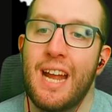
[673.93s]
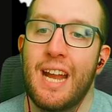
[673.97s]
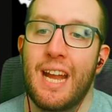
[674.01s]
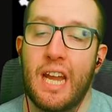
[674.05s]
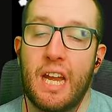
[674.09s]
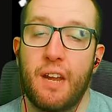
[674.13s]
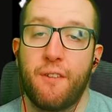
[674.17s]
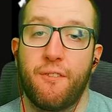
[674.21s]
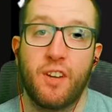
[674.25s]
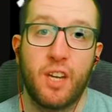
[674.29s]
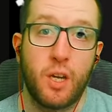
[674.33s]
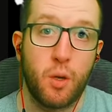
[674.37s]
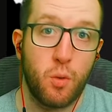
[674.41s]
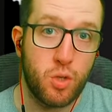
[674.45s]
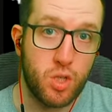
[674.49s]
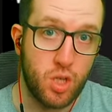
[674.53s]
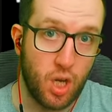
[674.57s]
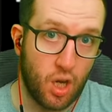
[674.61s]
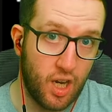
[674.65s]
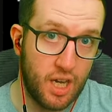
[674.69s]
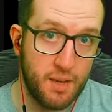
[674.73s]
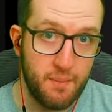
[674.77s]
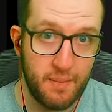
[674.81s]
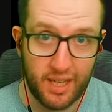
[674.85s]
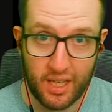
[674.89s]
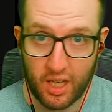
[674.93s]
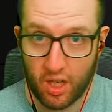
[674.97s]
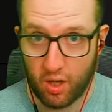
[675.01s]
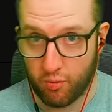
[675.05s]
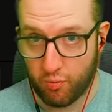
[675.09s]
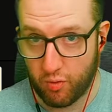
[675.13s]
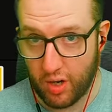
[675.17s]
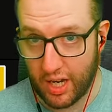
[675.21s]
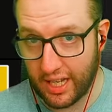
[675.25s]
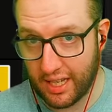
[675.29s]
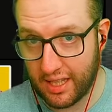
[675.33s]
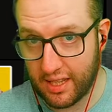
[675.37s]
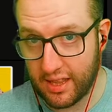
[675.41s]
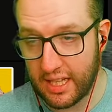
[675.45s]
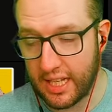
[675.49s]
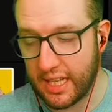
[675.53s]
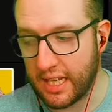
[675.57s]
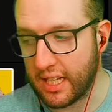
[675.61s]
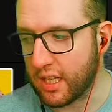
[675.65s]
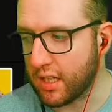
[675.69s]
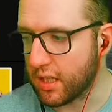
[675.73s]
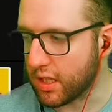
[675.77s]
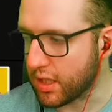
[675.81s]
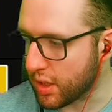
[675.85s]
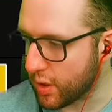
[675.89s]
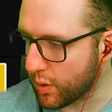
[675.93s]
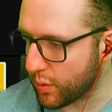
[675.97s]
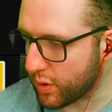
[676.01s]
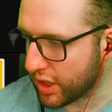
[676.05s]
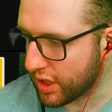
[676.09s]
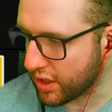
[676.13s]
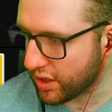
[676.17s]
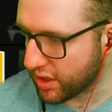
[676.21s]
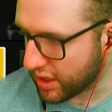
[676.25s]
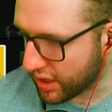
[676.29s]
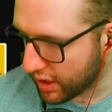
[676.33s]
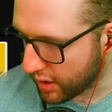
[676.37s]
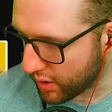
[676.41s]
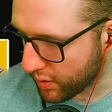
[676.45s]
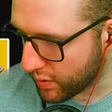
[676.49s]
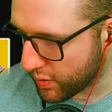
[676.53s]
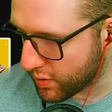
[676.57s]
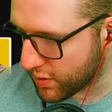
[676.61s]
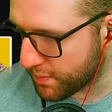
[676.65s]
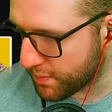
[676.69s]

If you time it correctly, you can use